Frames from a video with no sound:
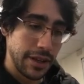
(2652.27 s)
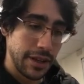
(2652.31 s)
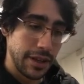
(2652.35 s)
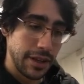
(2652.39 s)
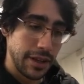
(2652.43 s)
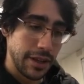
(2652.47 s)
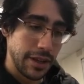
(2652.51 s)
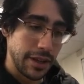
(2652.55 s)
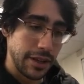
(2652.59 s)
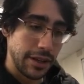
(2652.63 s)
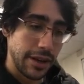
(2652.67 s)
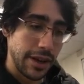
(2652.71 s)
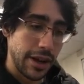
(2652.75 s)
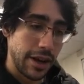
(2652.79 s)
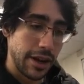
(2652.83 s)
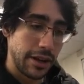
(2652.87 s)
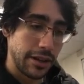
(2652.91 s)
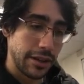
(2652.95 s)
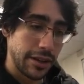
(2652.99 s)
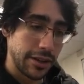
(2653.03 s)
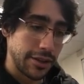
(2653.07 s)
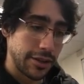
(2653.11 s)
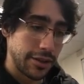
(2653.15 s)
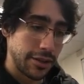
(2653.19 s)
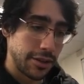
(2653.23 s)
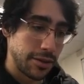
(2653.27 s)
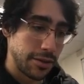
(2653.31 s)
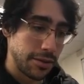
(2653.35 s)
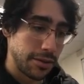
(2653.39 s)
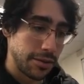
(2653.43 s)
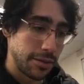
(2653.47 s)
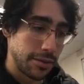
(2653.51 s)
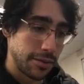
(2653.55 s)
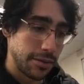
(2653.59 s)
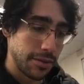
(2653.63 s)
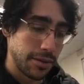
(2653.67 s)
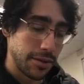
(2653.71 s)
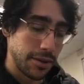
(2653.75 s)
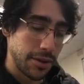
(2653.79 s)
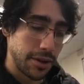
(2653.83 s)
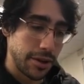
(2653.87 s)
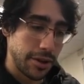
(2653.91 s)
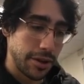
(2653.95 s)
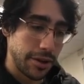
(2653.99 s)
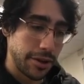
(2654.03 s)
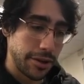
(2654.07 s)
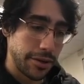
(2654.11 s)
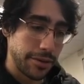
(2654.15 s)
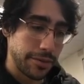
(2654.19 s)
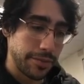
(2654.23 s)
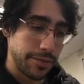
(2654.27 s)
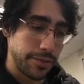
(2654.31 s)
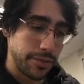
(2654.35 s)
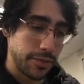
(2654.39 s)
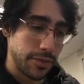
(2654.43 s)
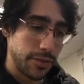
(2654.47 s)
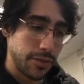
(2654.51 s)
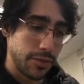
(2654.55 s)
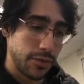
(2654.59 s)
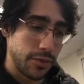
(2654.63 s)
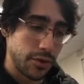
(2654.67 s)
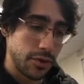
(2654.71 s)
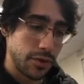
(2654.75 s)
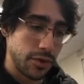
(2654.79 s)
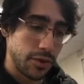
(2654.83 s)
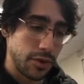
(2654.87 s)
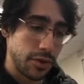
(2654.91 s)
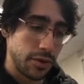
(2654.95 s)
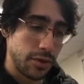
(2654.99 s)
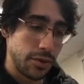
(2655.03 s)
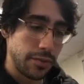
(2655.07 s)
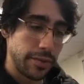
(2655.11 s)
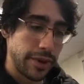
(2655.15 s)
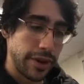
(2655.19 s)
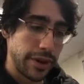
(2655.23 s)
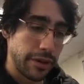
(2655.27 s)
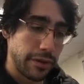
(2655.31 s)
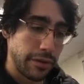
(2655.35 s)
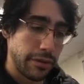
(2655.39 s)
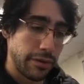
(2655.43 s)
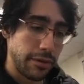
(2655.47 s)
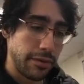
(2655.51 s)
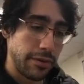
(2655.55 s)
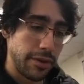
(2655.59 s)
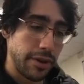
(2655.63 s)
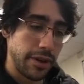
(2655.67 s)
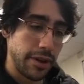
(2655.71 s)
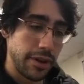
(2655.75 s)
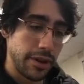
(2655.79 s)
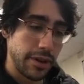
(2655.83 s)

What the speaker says: And now let's do 2 by 3,